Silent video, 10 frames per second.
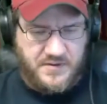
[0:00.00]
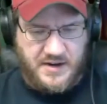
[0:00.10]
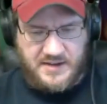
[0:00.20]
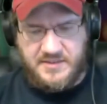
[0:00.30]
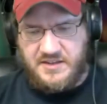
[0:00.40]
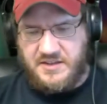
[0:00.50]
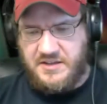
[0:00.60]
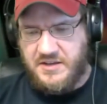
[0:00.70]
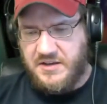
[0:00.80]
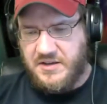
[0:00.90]
got
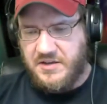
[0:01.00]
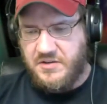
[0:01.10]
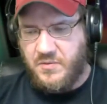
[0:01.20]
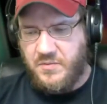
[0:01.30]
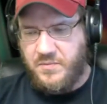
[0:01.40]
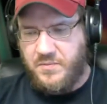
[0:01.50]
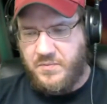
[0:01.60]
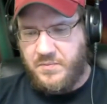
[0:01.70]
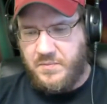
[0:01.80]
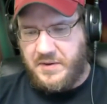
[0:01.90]
the
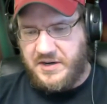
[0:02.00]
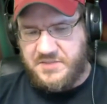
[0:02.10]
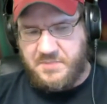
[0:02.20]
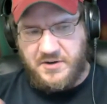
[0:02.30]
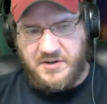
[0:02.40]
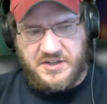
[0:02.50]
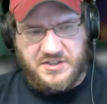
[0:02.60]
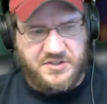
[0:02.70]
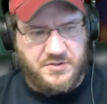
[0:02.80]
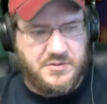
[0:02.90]
experience
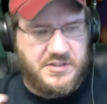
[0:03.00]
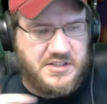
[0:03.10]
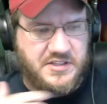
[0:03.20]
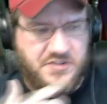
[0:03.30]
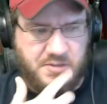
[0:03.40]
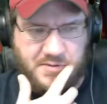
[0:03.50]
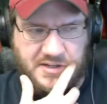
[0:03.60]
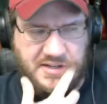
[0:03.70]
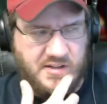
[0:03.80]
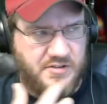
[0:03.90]
doing these
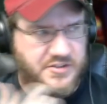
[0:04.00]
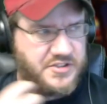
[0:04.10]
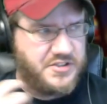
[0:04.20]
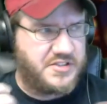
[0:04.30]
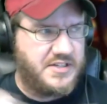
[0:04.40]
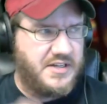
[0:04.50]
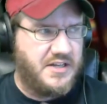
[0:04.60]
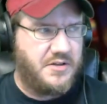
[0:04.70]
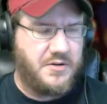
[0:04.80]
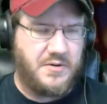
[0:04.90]
AAA launches,
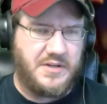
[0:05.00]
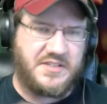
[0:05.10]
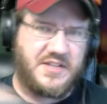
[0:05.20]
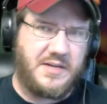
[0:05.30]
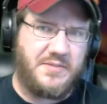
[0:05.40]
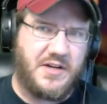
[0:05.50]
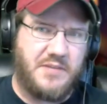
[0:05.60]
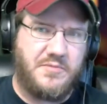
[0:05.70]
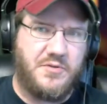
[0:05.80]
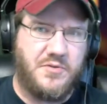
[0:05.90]
at the same time
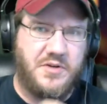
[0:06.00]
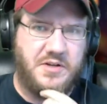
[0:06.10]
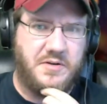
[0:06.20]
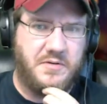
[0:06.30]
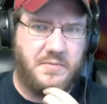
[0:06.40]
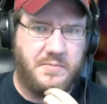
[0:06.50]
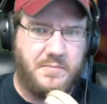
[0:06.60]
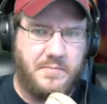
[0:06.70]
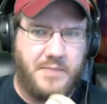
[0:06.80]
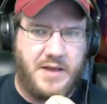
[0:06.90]
doing
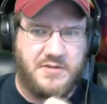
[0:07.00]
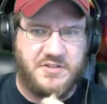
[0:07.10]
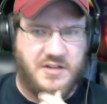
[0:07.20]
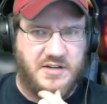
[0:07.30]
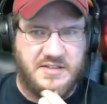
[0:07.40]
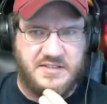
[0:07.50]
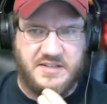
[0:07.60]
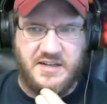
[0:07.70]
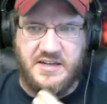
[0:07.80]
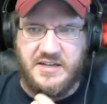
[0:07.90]
battle slots,
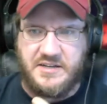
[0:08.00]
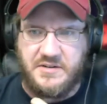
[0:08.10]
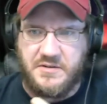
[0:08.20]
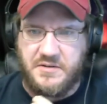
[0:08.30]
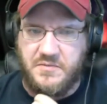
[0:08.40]
and